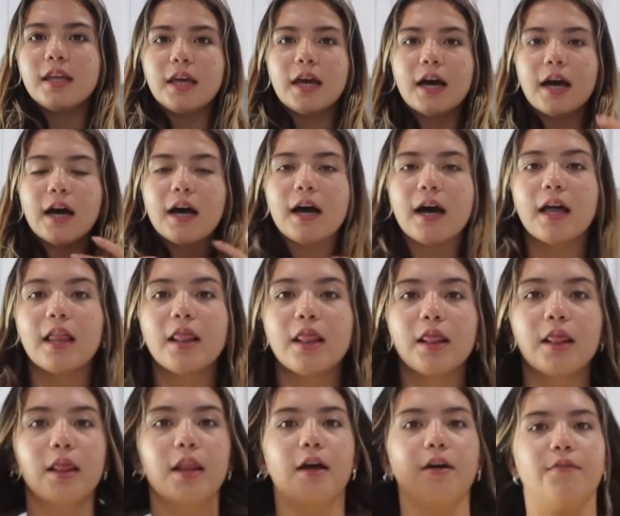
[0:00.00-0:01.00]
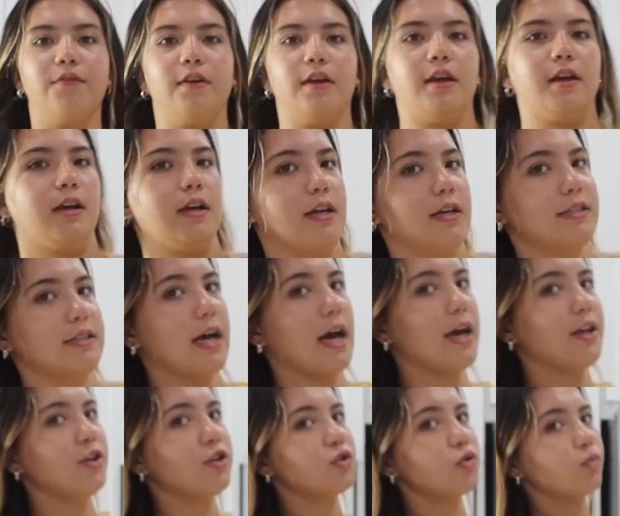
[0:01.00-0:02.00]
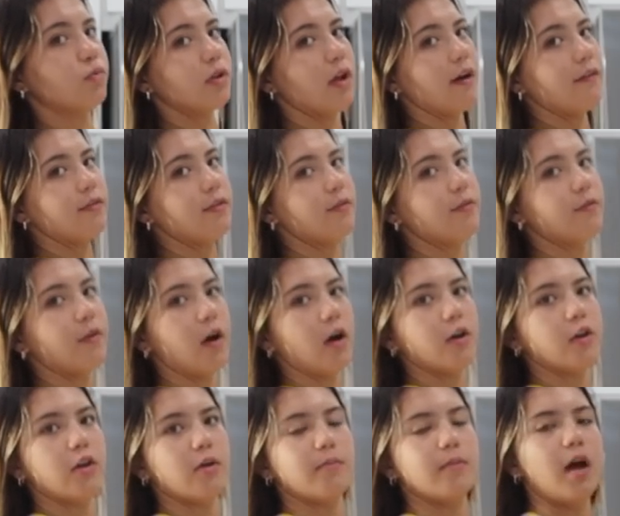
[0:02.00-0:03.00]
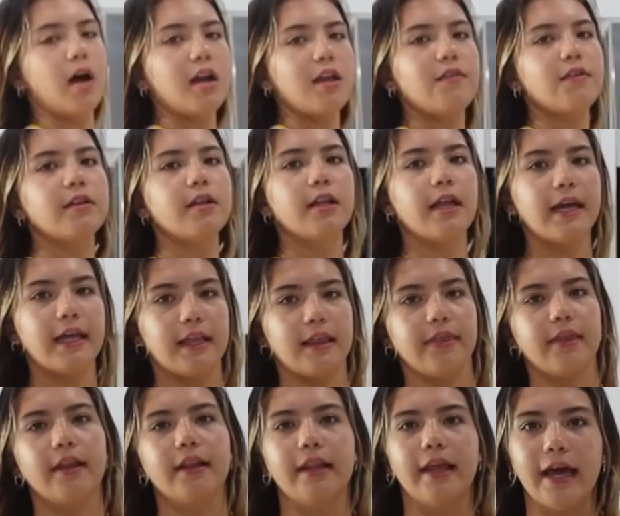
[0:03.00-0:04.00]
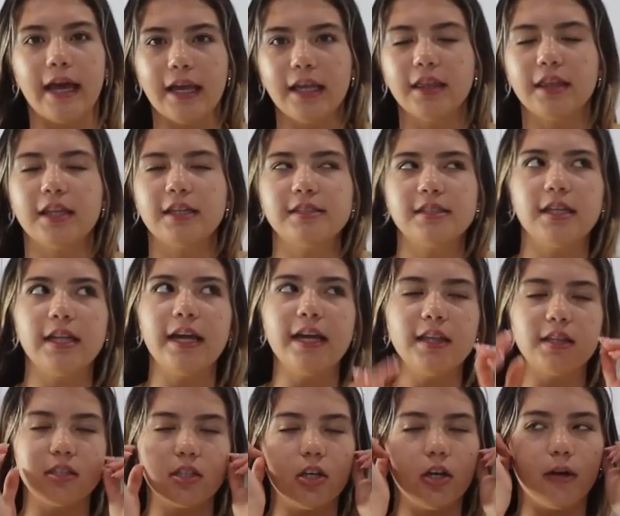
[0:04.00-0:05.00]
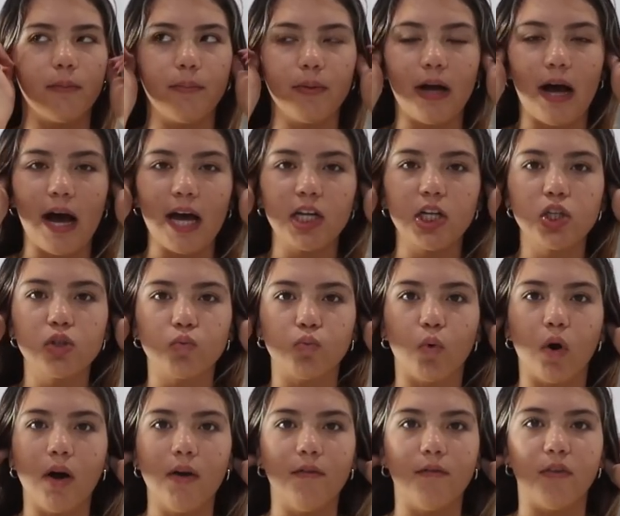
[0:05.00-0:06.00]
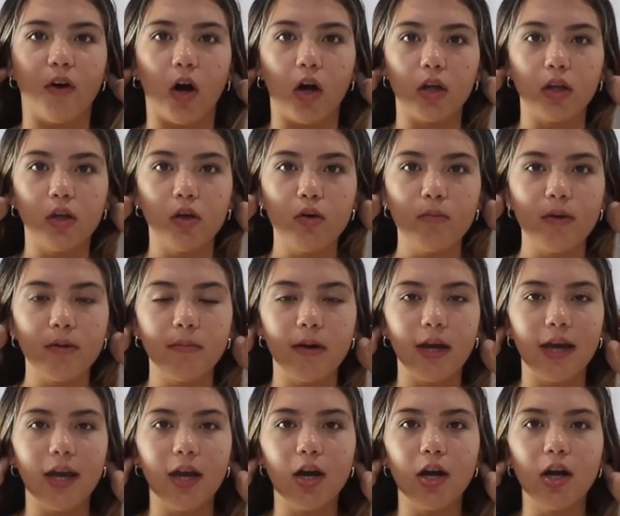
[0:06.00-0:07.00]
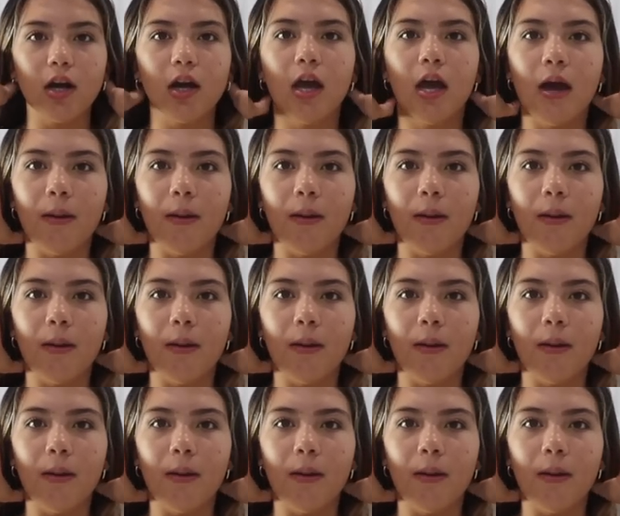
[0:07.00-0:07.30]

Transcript: Yeah, I love it. Cause I just love the volume. Not even the, like the length, cause the length's good, but I just want volume in my hair.